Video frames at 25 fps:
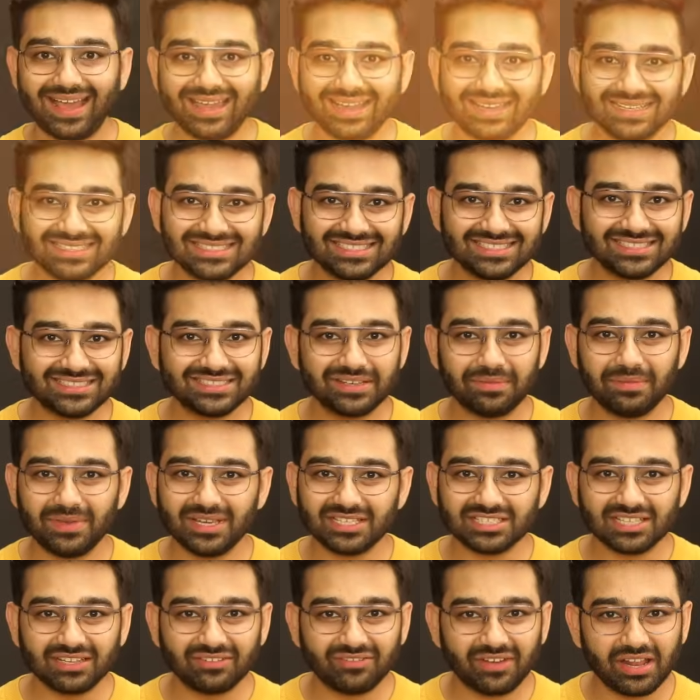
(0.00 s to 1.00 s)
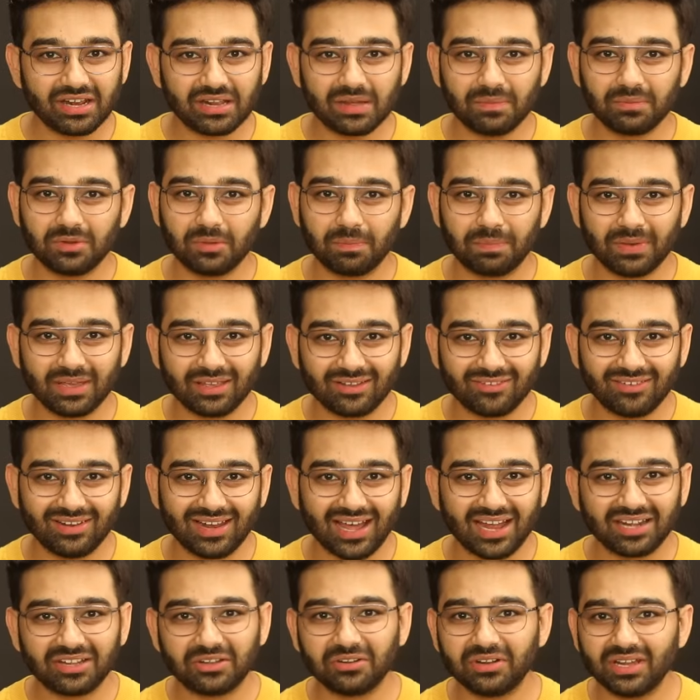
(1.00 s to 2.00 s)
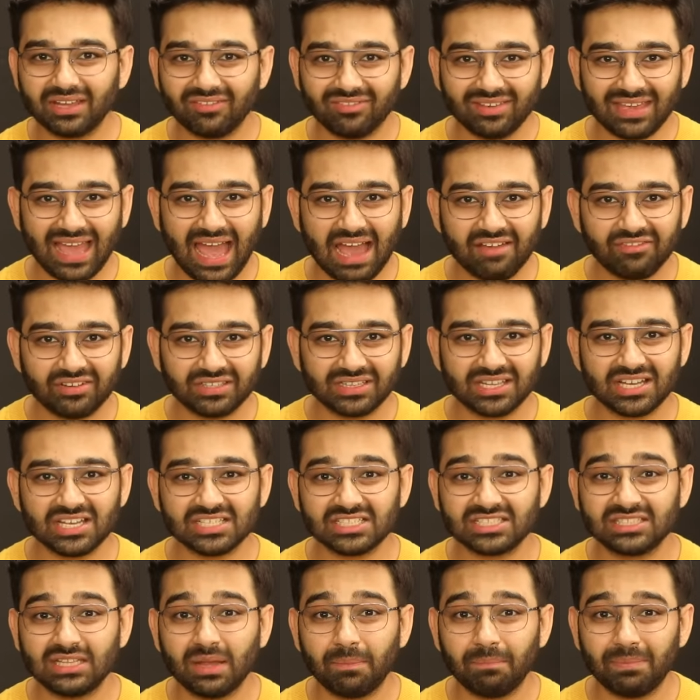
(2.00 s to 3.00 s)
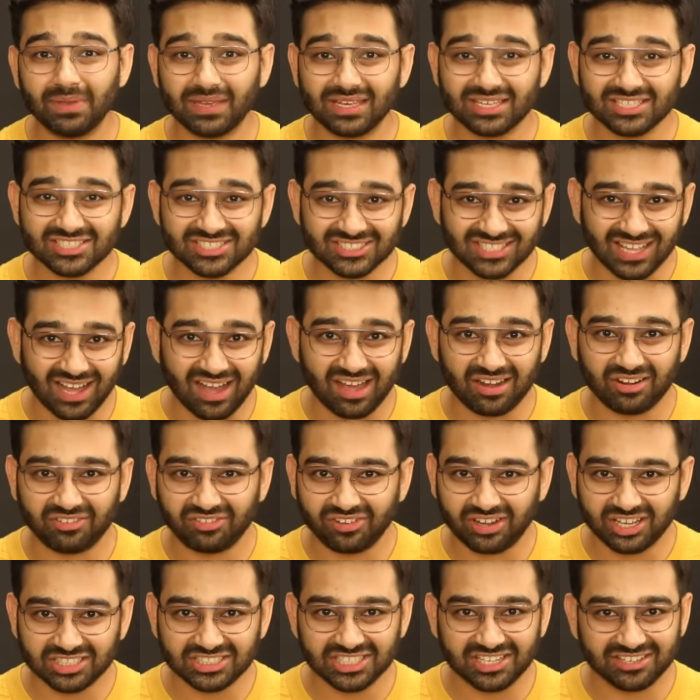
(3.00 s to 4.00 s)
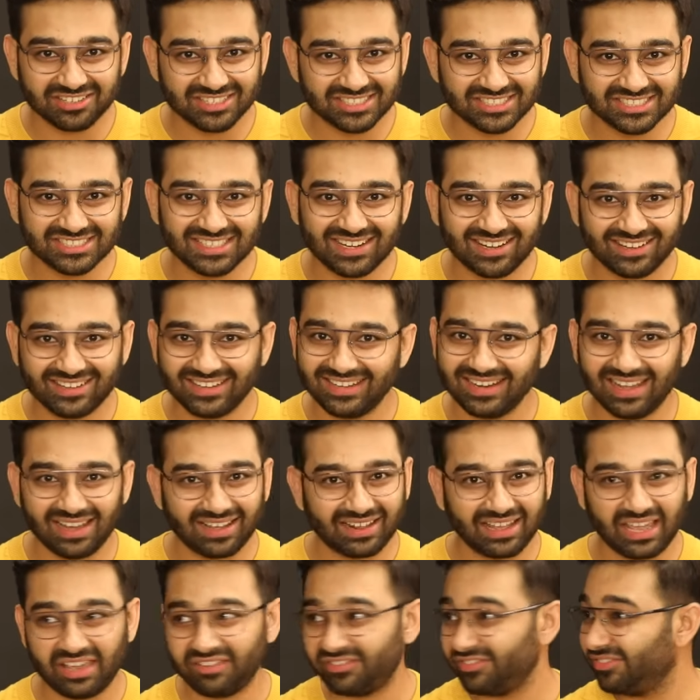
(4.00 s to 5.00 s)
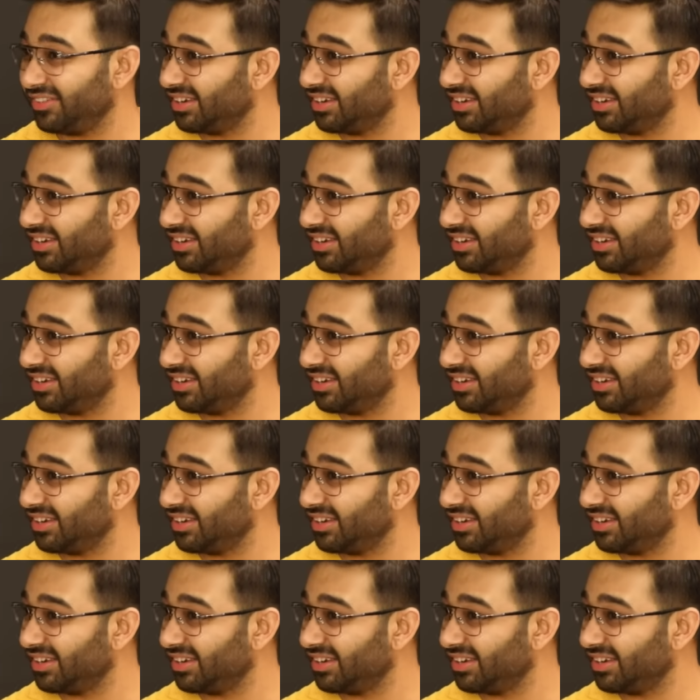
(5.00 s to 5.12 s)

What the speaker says: Hi guys, this is Himesh and welcome to Pinkvilla. Today we have with us the biggest star of our generation, Katrina Kaif.